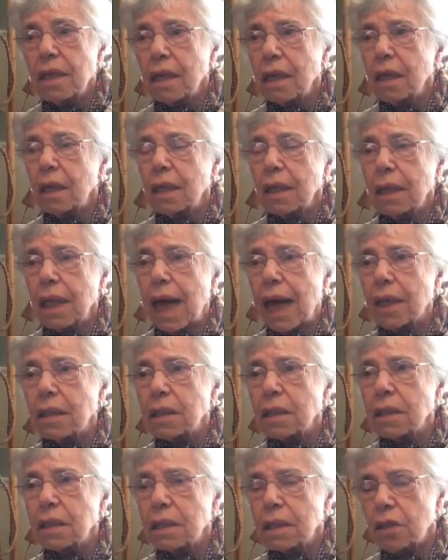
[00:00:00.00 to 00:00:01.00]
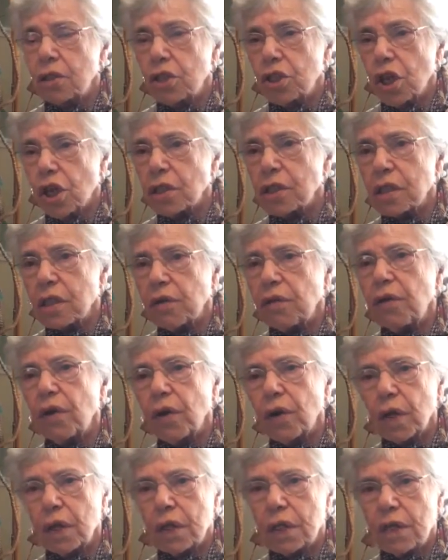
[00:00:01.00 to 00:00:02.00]
think that's just a
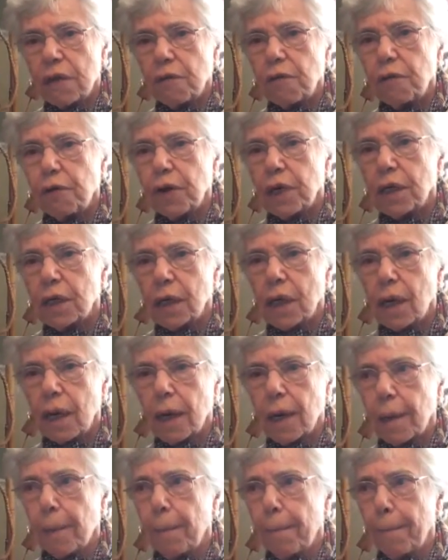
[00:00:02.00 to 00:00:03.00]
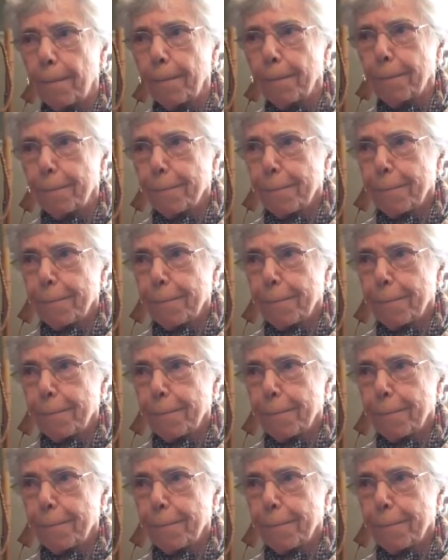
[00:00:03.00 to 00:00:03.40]
very different, um,